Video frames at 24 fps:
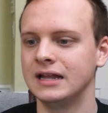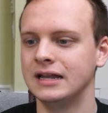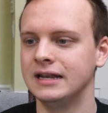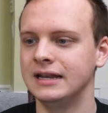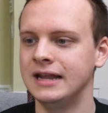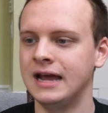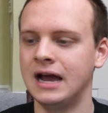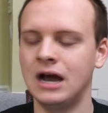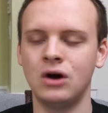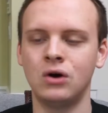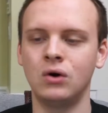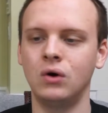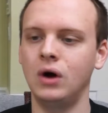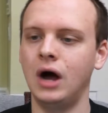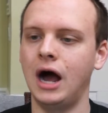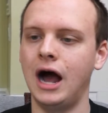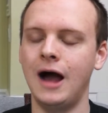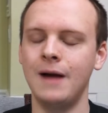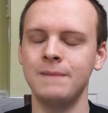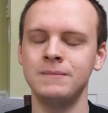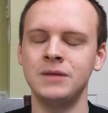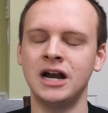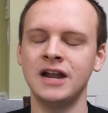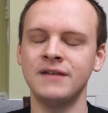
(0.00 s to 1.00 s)
Now,
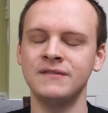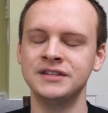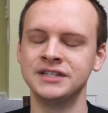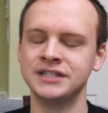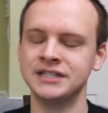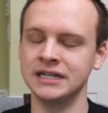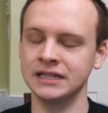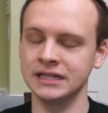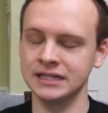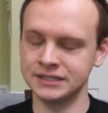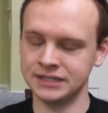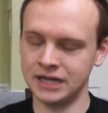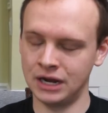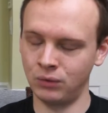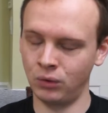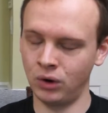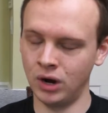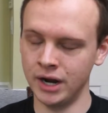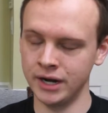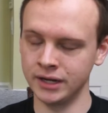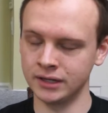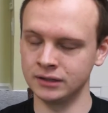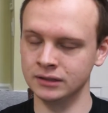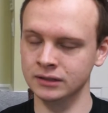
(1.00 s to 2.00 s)
I'm not even saying this
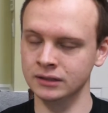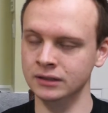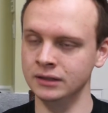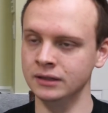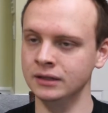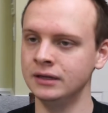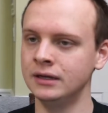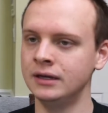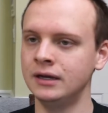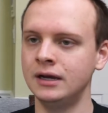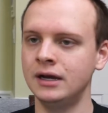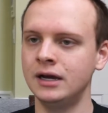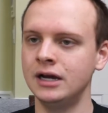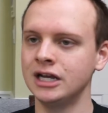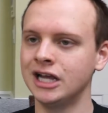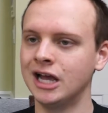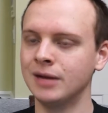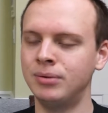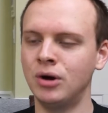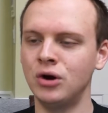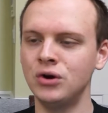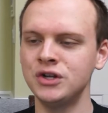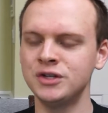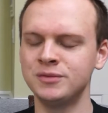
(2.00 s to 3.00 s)
ironically.
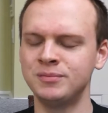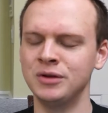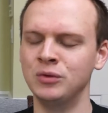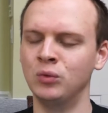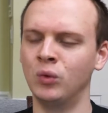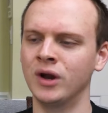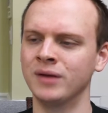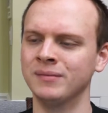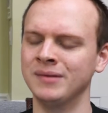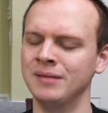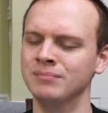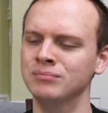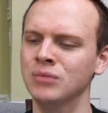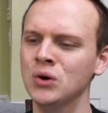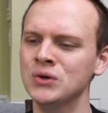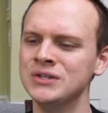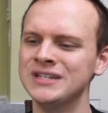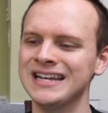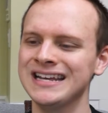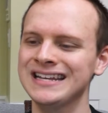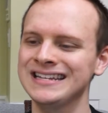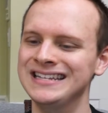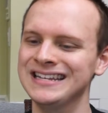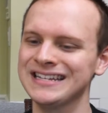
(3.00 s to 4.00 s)
Capone has been one of my
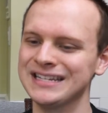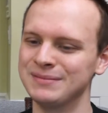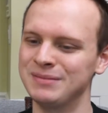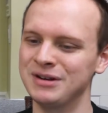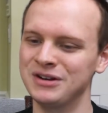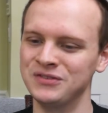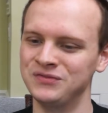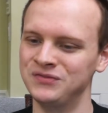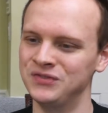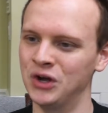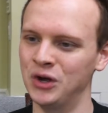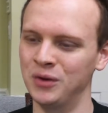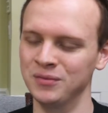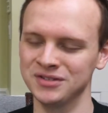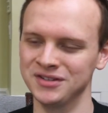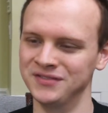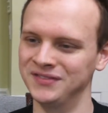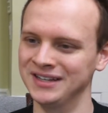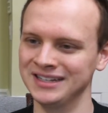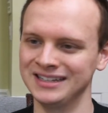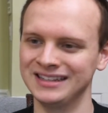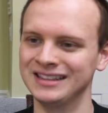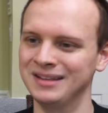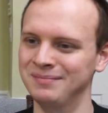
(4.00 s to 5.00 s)
most anticipated films of
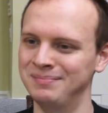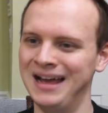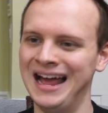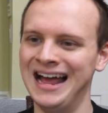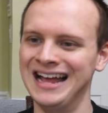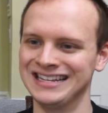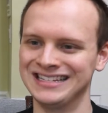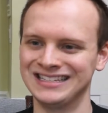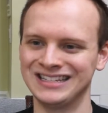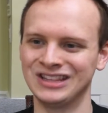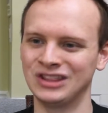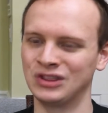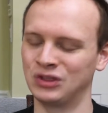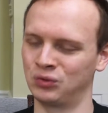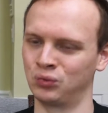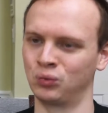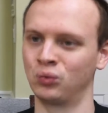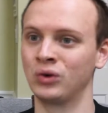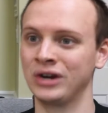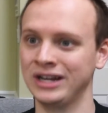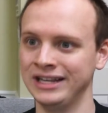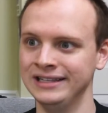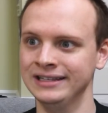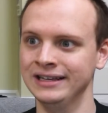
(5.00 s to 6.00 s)
like the past
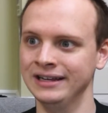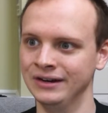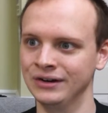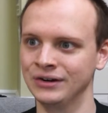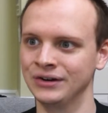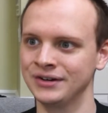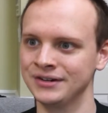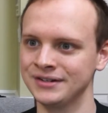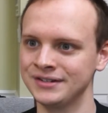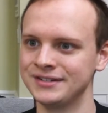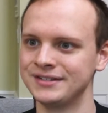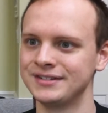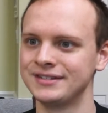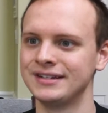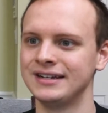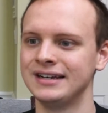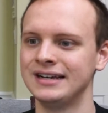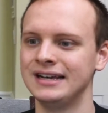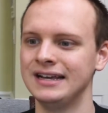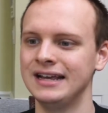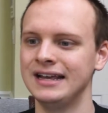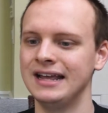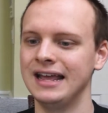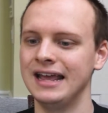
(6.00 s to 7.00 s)
3 years.
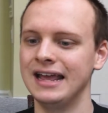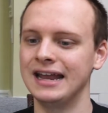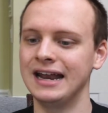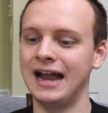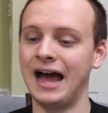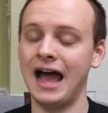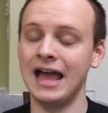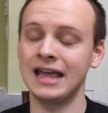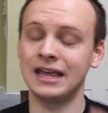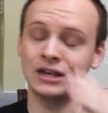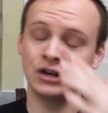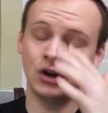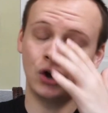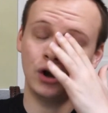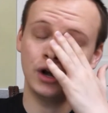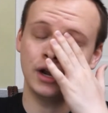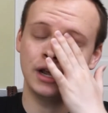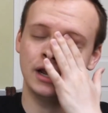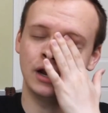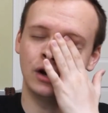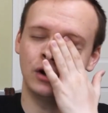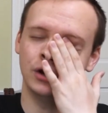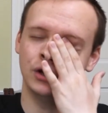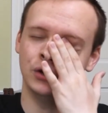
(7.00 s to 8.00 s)
And I can already
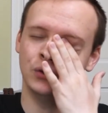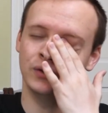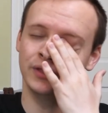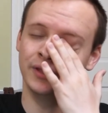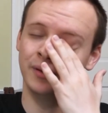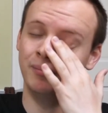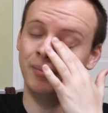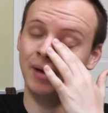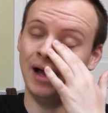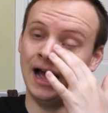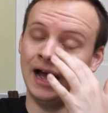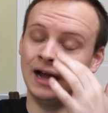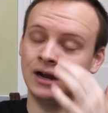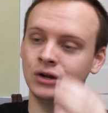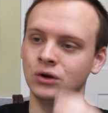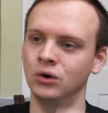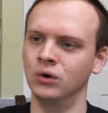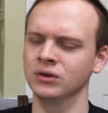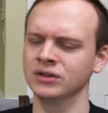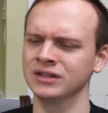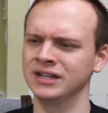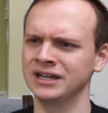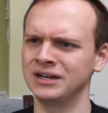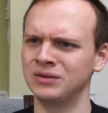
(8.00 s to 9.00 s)
hear you in the back
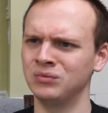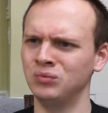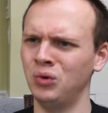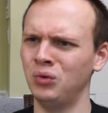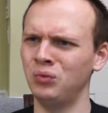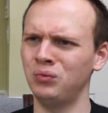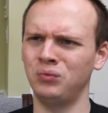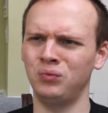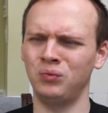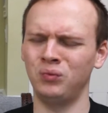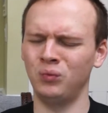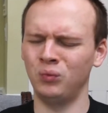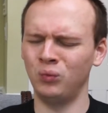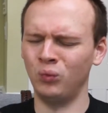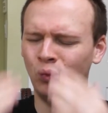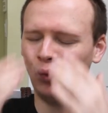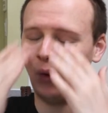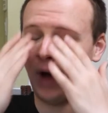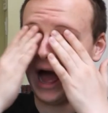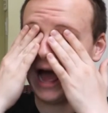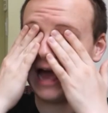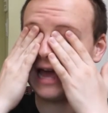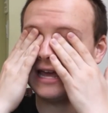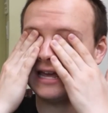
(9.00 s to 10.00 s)
going like, well,
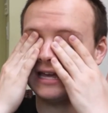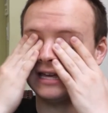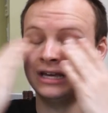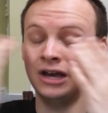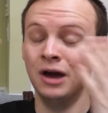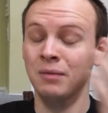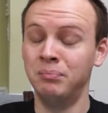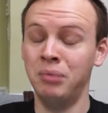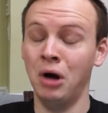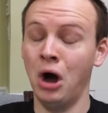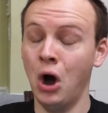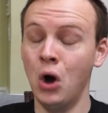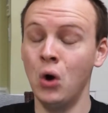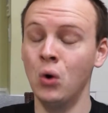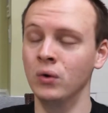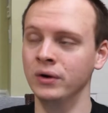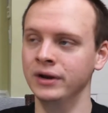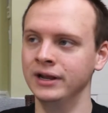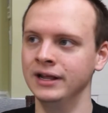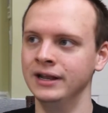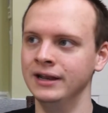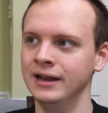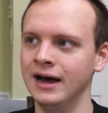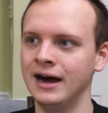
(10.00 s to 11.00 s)
why
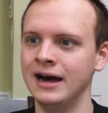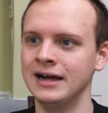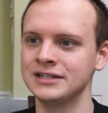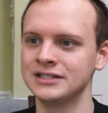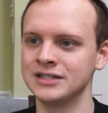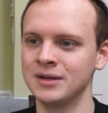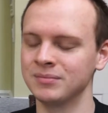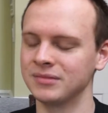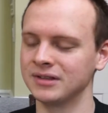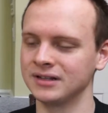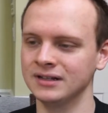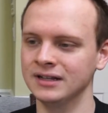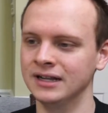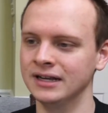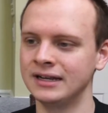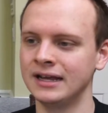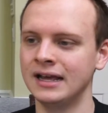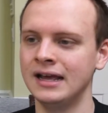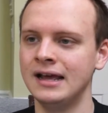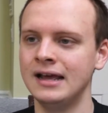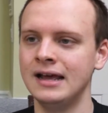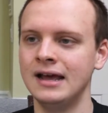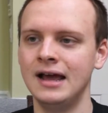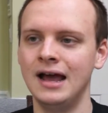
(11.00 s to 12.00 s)
Capone and not something like
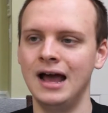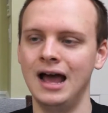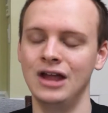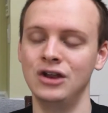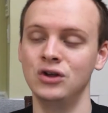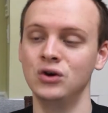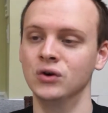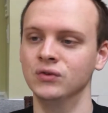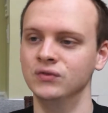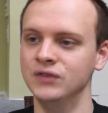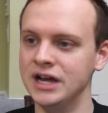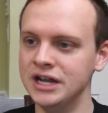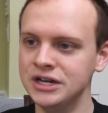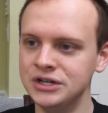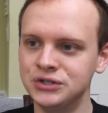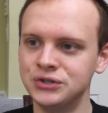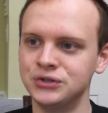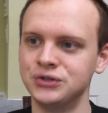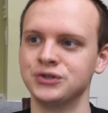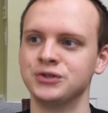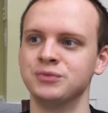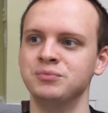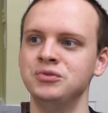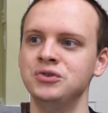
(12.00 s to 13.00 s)
a new
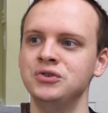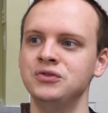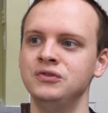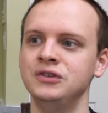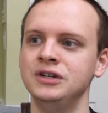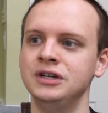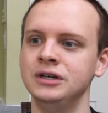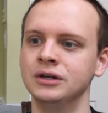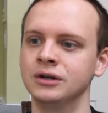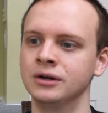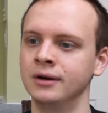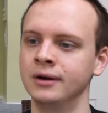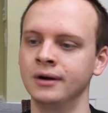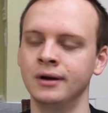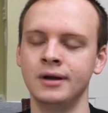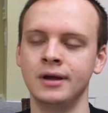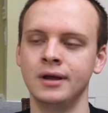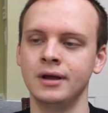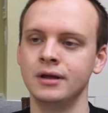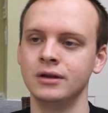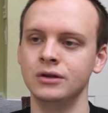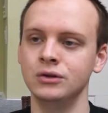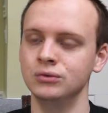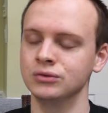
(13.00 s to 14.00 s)
Avengers movie or
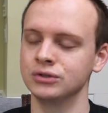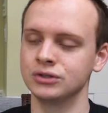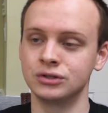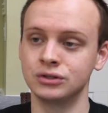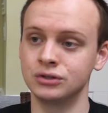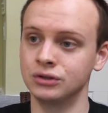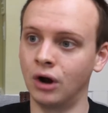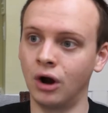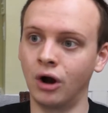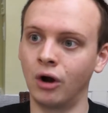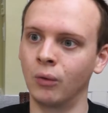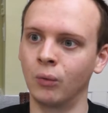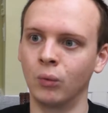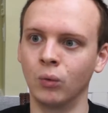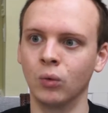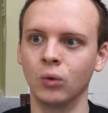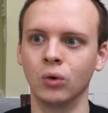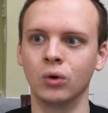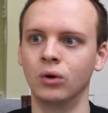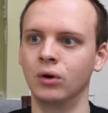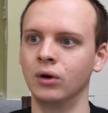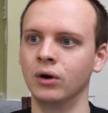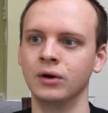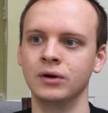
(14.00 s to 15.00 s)
new Star
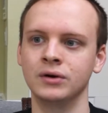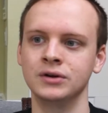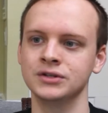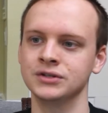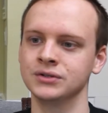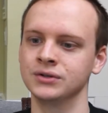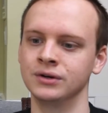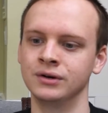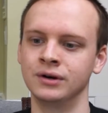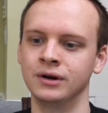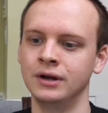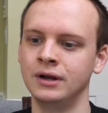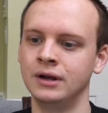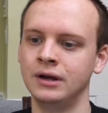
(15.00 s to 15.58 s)
Wars or